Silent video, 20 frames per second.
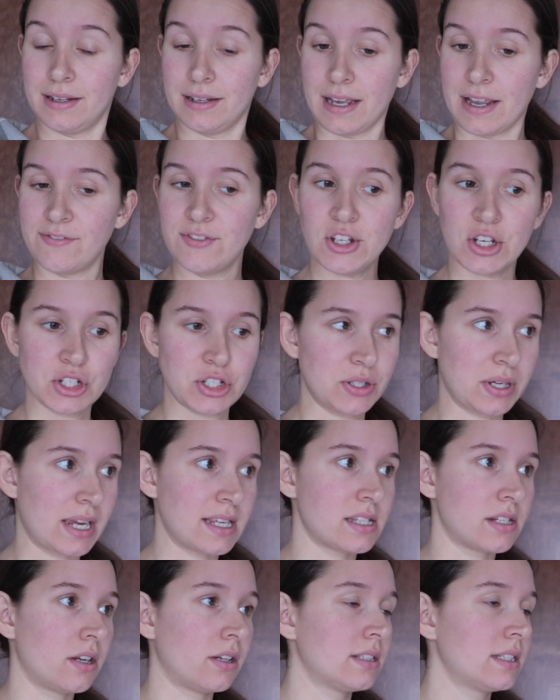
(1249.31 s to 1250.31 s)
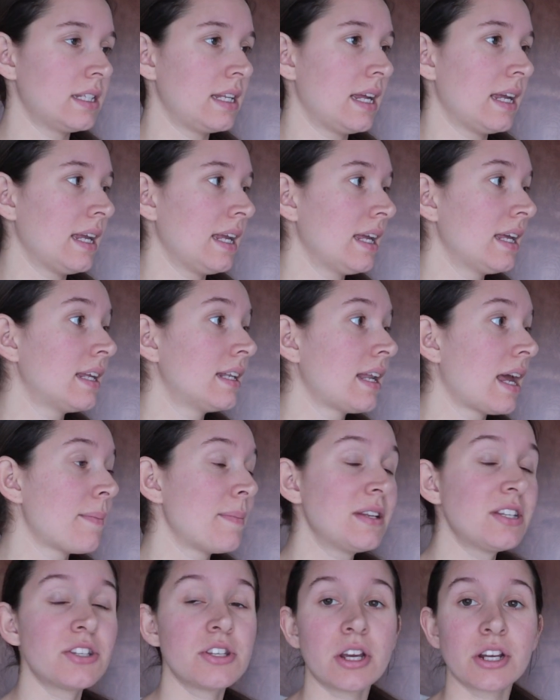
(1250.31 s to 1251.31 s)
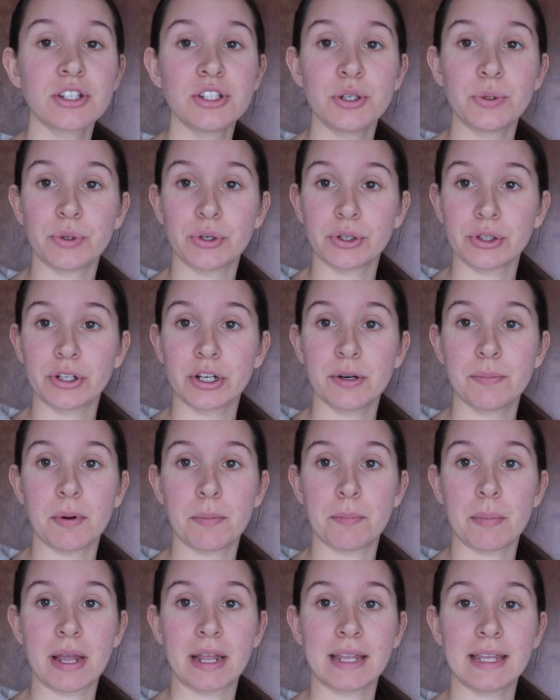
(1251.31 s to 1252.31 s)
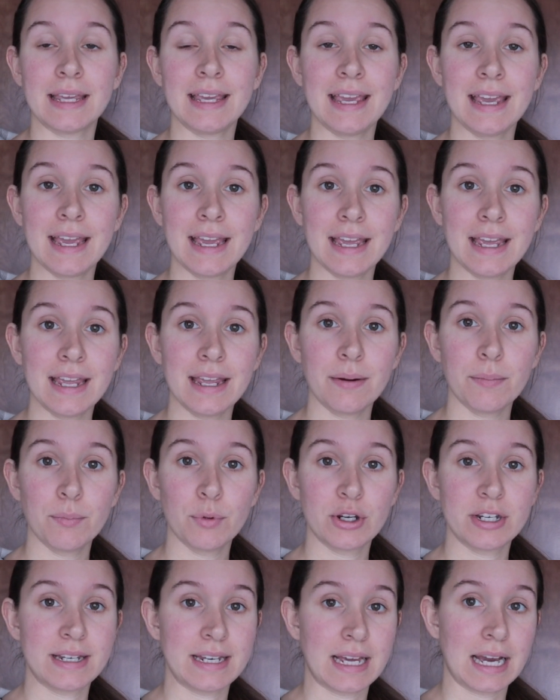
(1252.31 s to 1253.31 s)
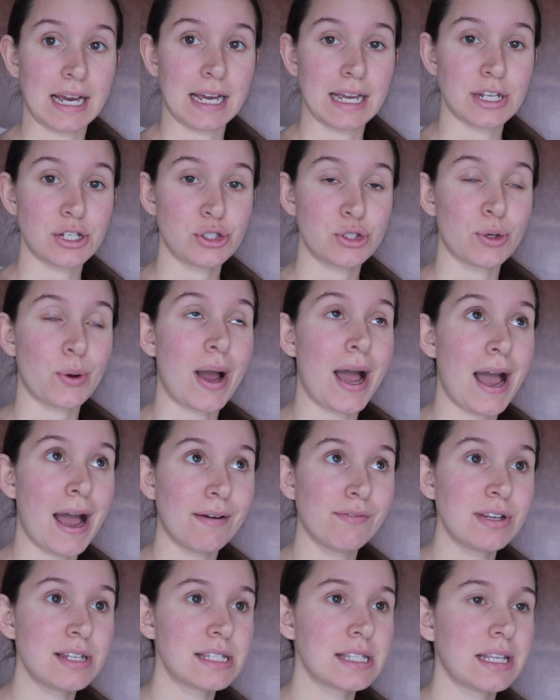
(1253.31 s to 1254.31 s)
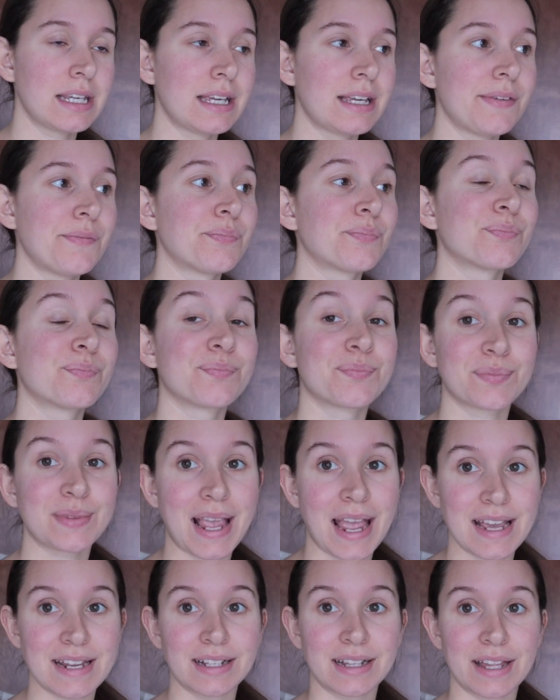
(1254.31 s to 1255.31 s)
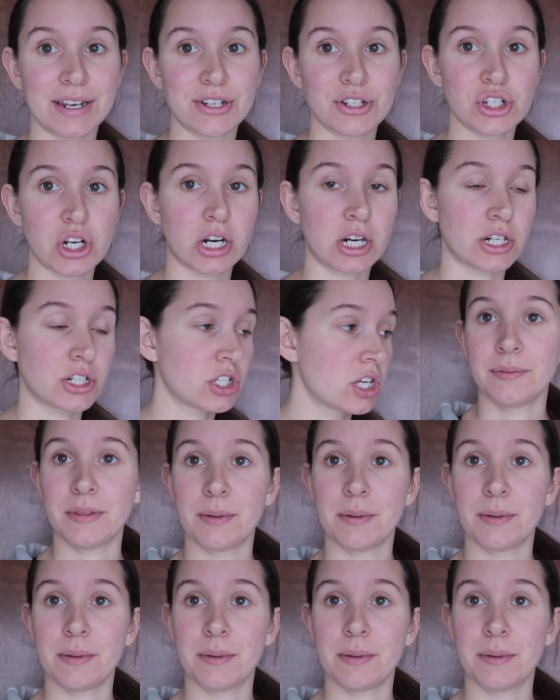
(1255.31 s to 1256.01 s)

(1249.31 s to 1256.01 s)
I haven't talked to you guys at all today, and I meant to talk to you earlier, but my camera died, so obviously I had to let it charge.